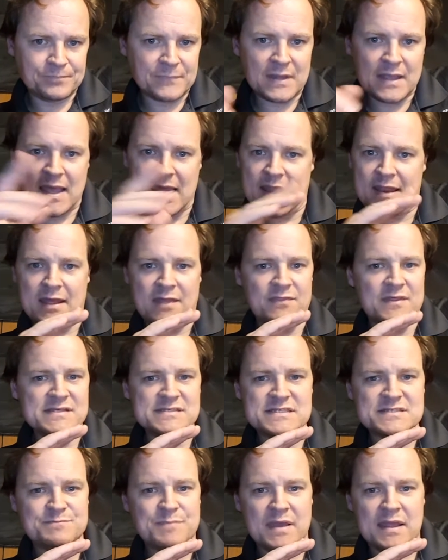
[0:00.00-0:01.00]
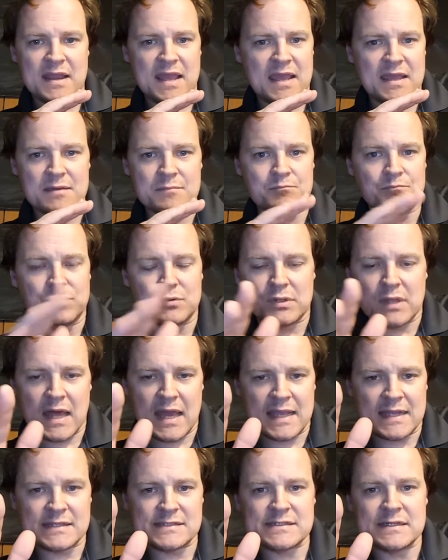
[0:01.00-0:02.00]
And this has been a
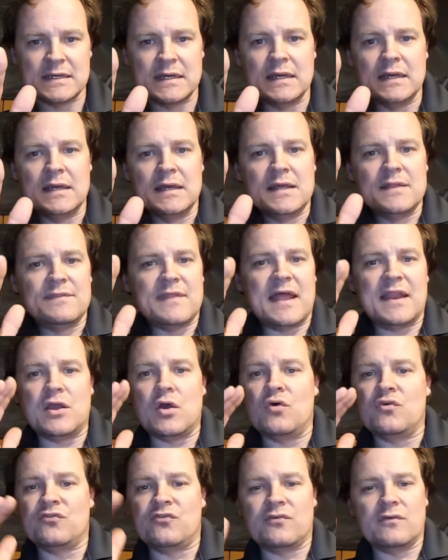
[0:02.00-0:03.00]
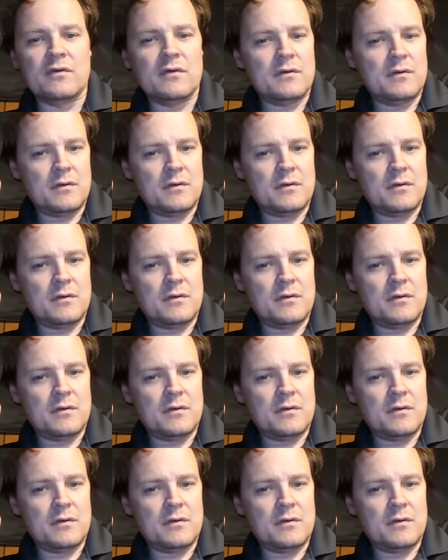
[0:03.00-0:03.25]
complaint that goes,